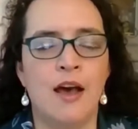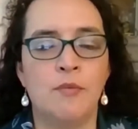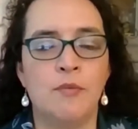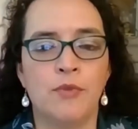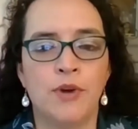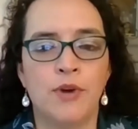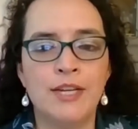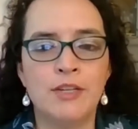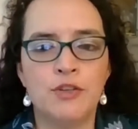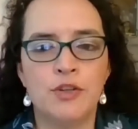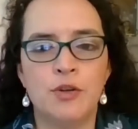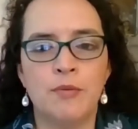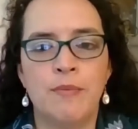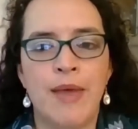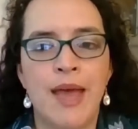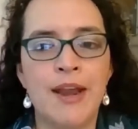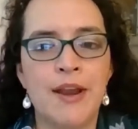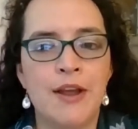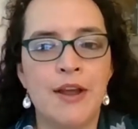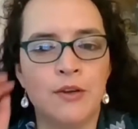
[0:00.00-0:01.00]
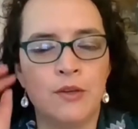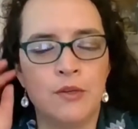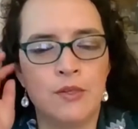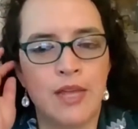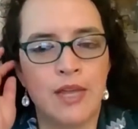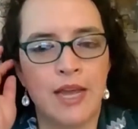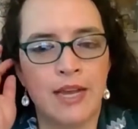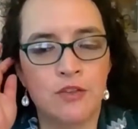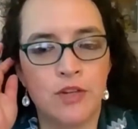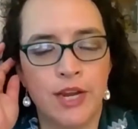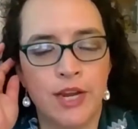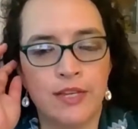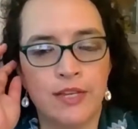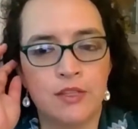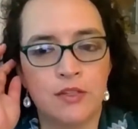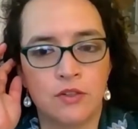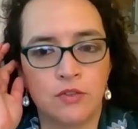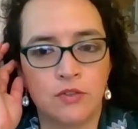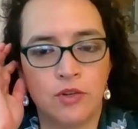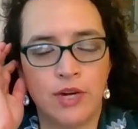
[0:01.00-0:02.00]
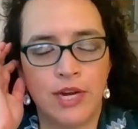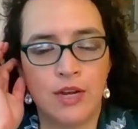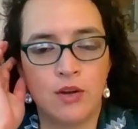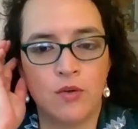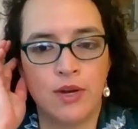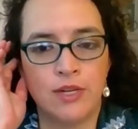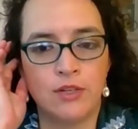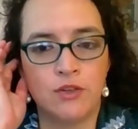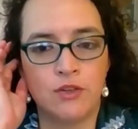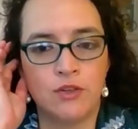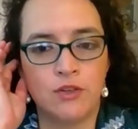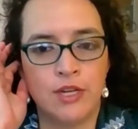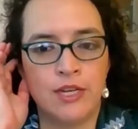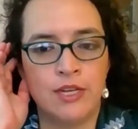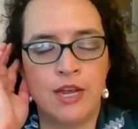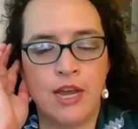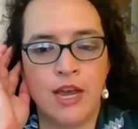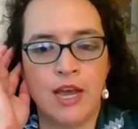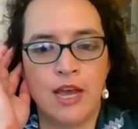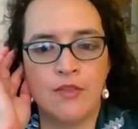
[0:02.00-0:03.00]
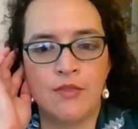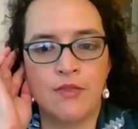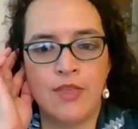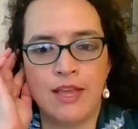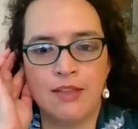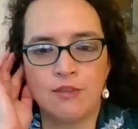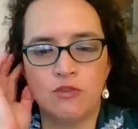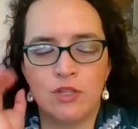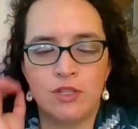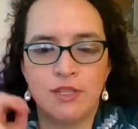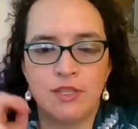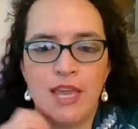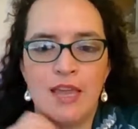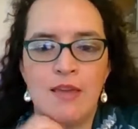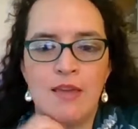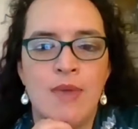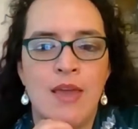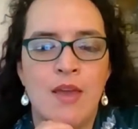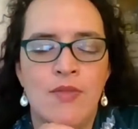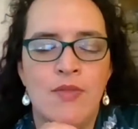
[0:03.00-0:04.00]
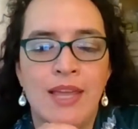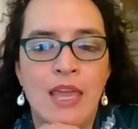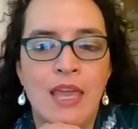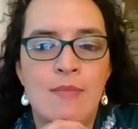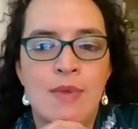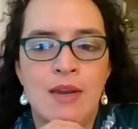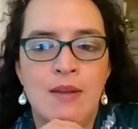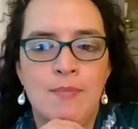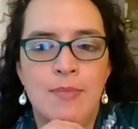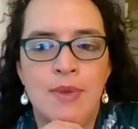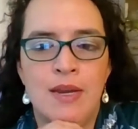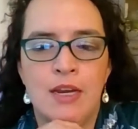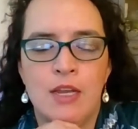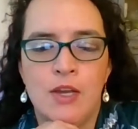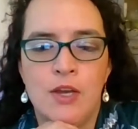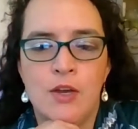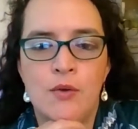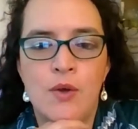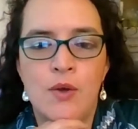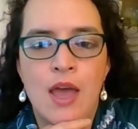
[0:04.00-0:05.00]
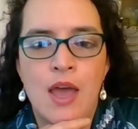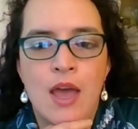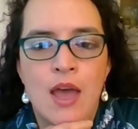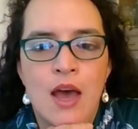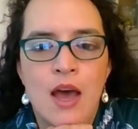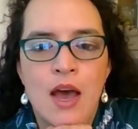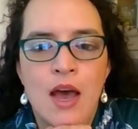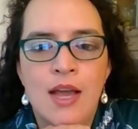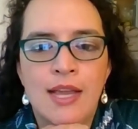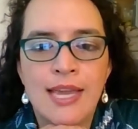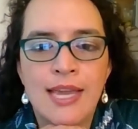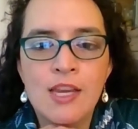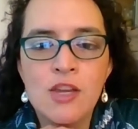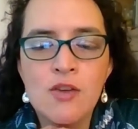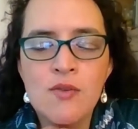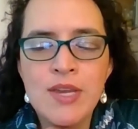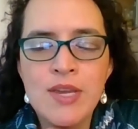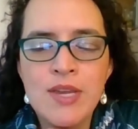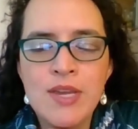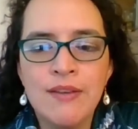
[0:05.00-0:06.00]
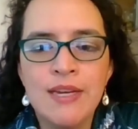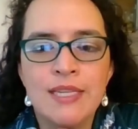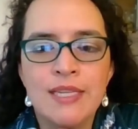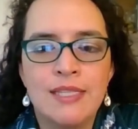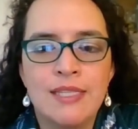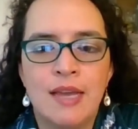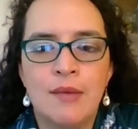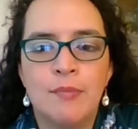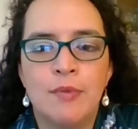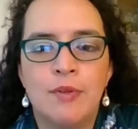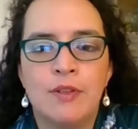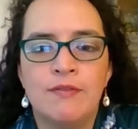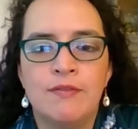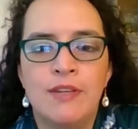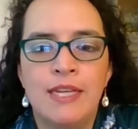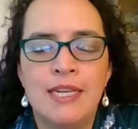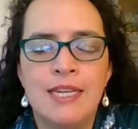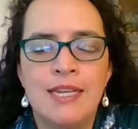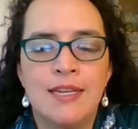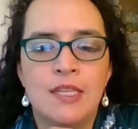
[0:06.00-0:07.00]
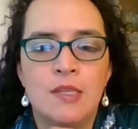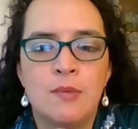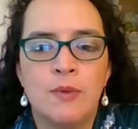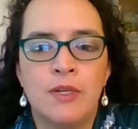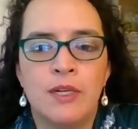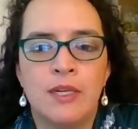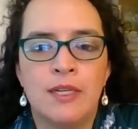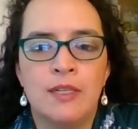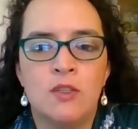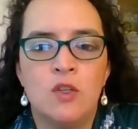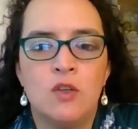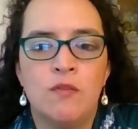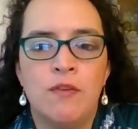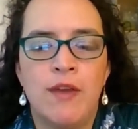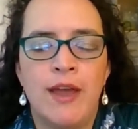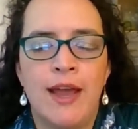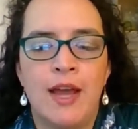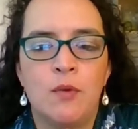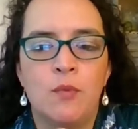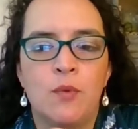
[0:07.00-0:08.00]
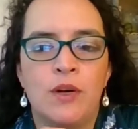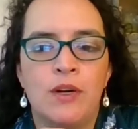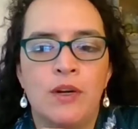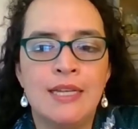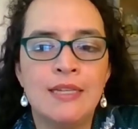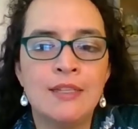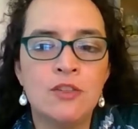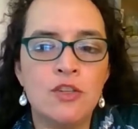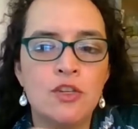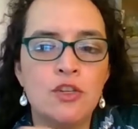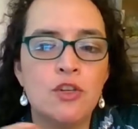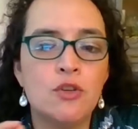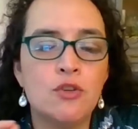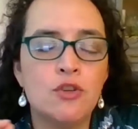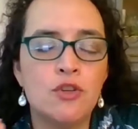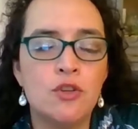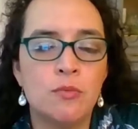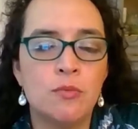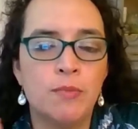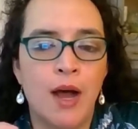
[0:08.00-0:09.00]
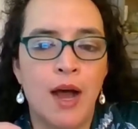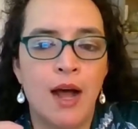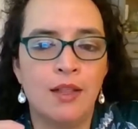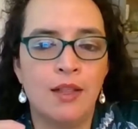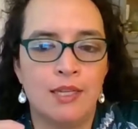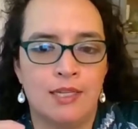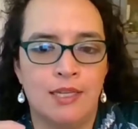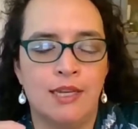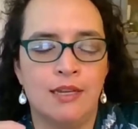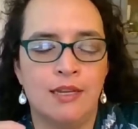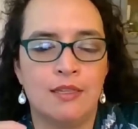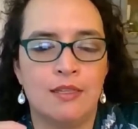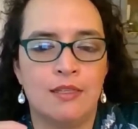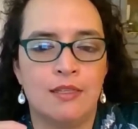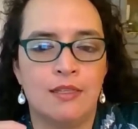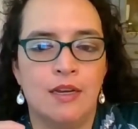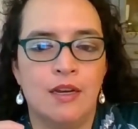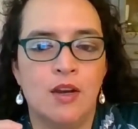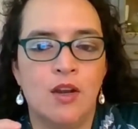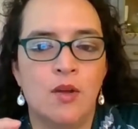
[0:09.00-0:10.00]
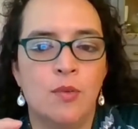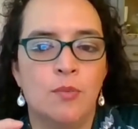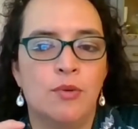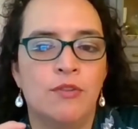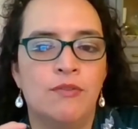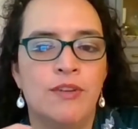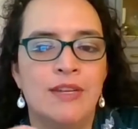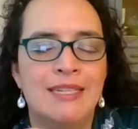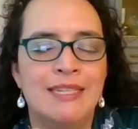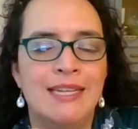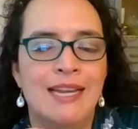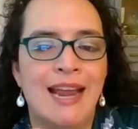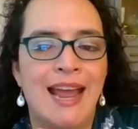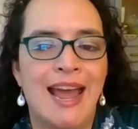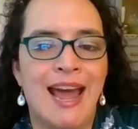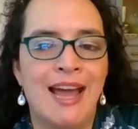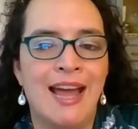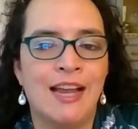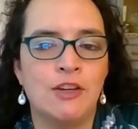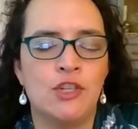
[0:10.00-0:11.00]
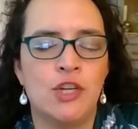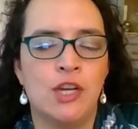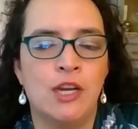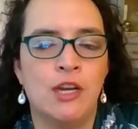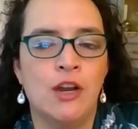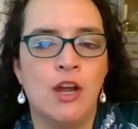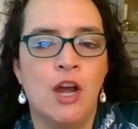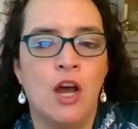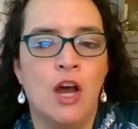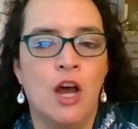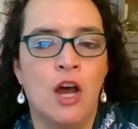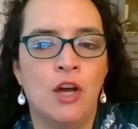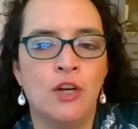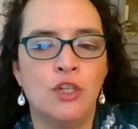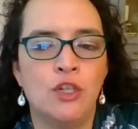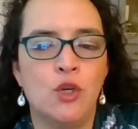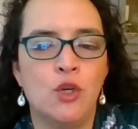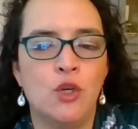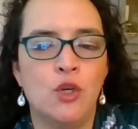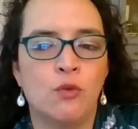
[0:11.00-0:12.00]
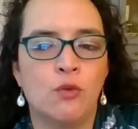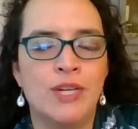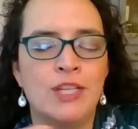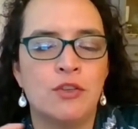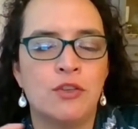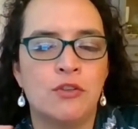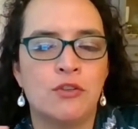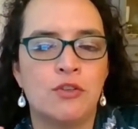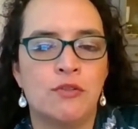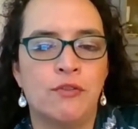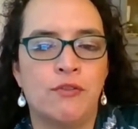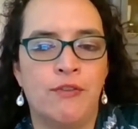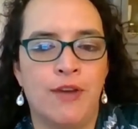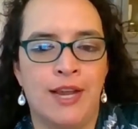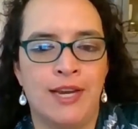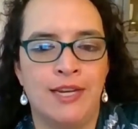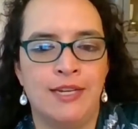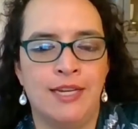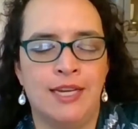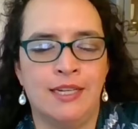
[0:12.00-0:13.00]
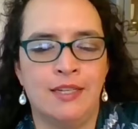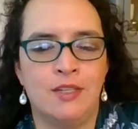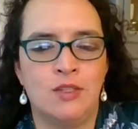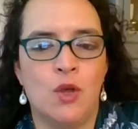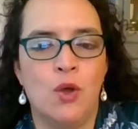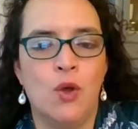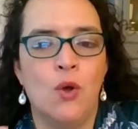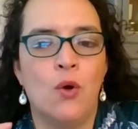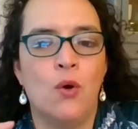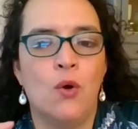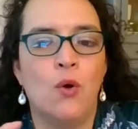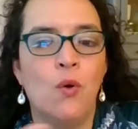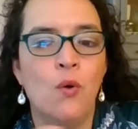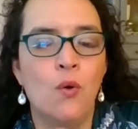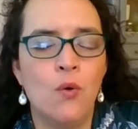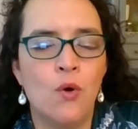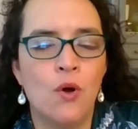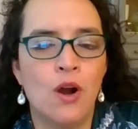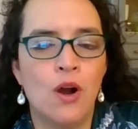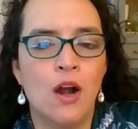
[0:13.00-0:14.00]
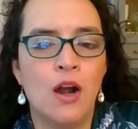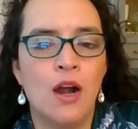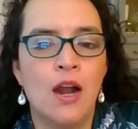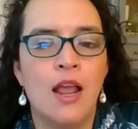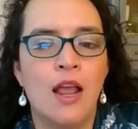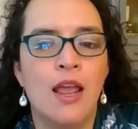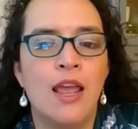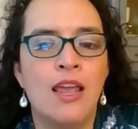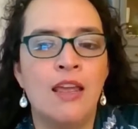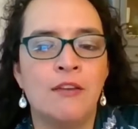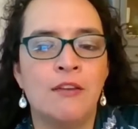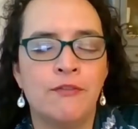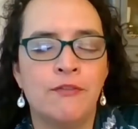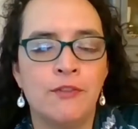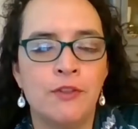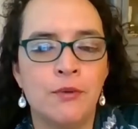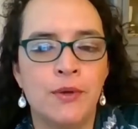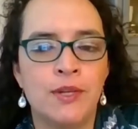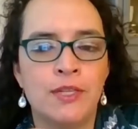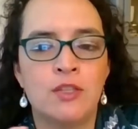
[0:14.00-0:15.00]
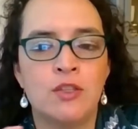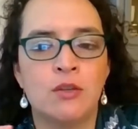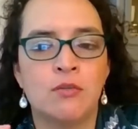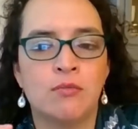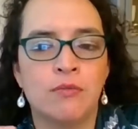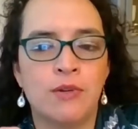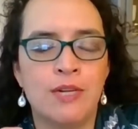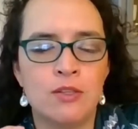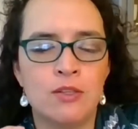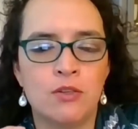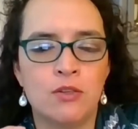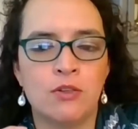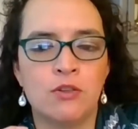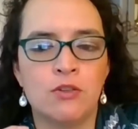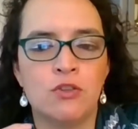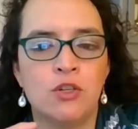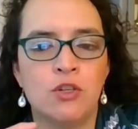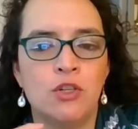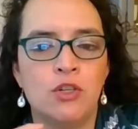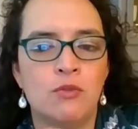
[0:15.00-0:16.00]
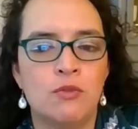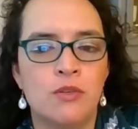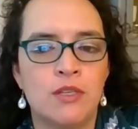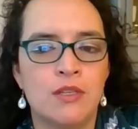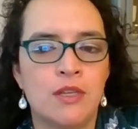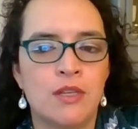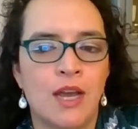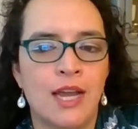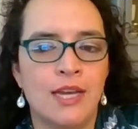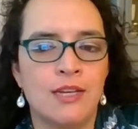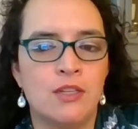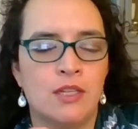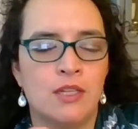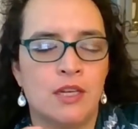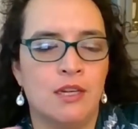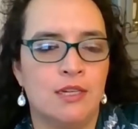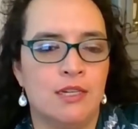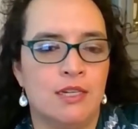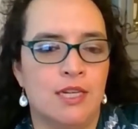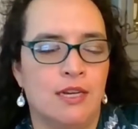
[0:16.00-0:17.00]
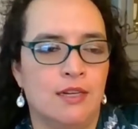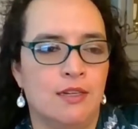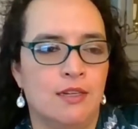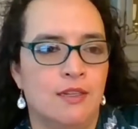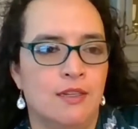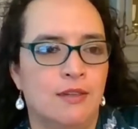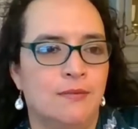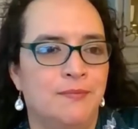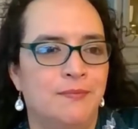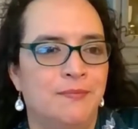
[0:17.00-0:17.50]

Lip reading: Rachel Meadows actually has a great question that came in a bit ago. Can you give an example of any experience you've had where institutional politics prevented action on your research findings or influenced the research you decide to conduct?